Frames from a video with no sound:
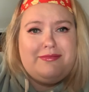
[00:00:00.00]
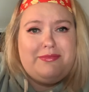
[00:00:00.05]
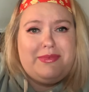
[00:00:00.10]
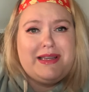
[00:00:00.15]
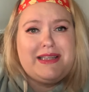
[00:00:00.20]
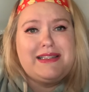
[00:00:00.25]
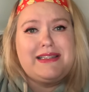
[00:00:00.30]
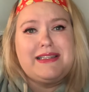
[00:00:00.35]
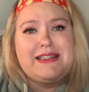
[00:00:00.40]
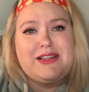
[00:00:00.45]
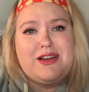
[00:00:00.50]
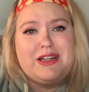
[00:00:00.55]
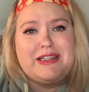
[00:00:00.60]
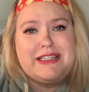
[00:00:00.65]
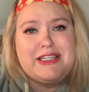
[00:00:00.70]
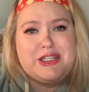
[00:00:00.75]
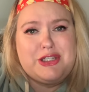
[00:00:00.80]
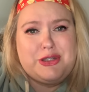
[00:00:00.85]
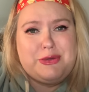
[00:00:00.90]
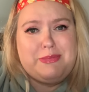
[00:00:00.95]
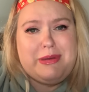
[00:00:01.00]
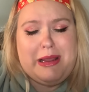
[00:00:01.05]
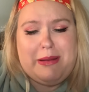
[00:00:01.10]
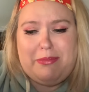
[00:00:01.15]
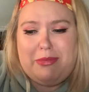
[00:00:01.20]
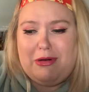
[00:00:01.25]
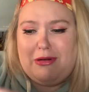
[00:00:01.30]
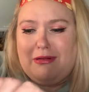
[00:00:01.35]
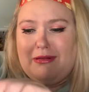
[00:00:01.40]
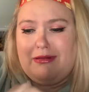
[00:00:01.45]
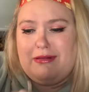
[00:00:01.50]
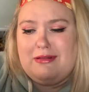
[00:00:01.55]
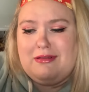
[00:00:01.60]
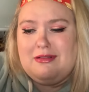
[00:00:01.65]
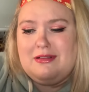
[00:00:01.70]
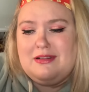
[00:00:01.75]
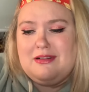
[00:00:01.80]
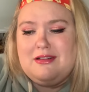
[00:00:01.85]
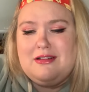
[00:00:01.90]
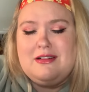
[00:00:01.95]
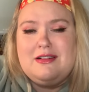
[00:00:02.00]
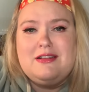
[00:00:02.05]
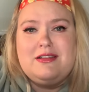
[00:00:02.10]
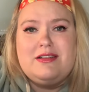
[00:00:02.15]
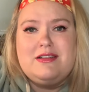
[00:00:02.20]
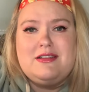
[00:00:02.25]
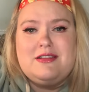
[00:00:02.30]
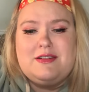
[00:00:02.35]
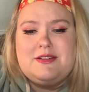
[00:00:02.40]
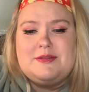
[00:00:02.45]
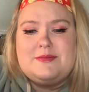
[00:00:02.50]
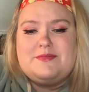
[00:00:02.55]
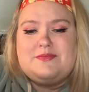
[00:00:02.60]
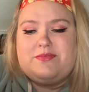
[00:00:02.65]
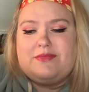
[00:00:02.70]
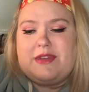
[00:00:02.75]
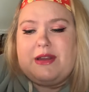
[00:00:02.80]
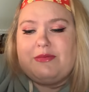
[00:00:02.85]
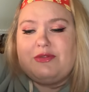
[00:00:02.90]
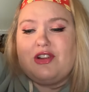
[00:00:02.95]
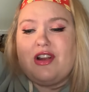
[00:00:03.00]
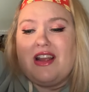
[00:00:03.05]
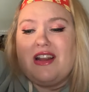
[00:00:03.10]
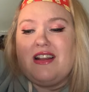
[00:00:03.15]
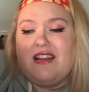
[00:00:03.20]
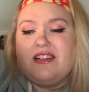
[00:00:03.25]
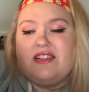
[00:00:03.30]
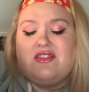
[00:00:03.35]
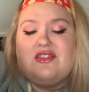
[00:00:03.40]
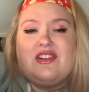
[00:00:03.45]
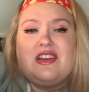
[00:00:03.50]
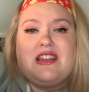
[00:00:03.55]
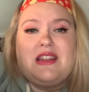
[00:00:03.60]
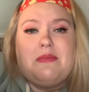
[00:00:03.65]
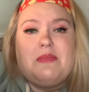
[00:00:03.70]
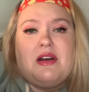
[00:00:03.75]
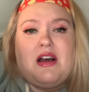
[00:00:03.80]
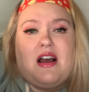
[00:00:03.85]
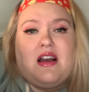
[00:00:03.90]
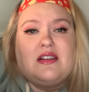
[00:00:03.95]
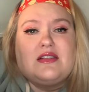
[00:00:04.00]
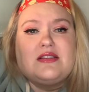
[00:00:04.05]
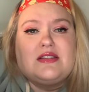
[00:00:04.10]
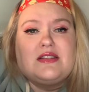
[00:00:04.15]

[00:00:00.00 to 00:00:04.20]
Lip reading: because it's on tissue paper. I'm trying not to look in the box.